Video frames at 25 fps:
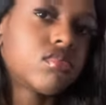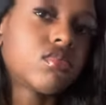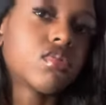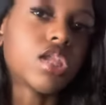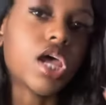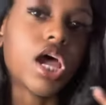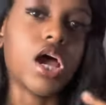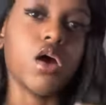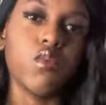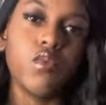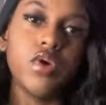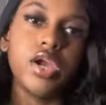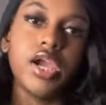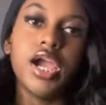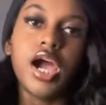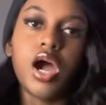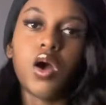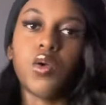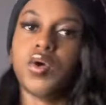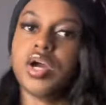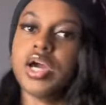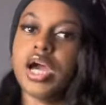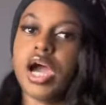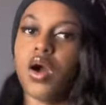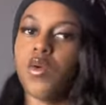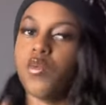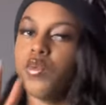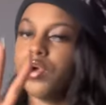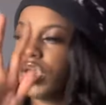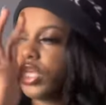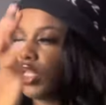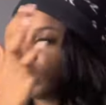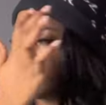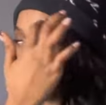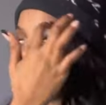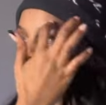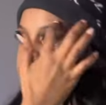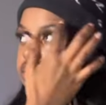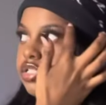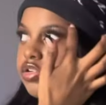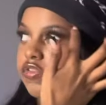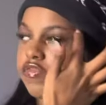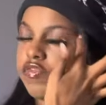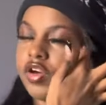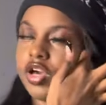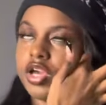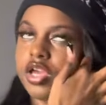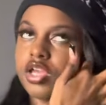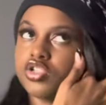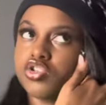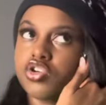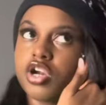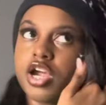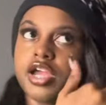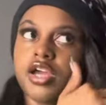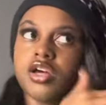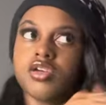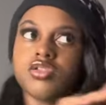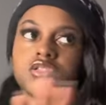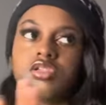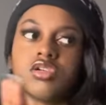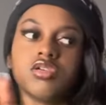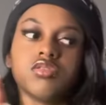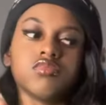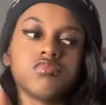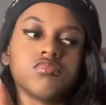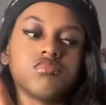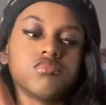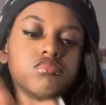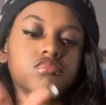I went tryouts though.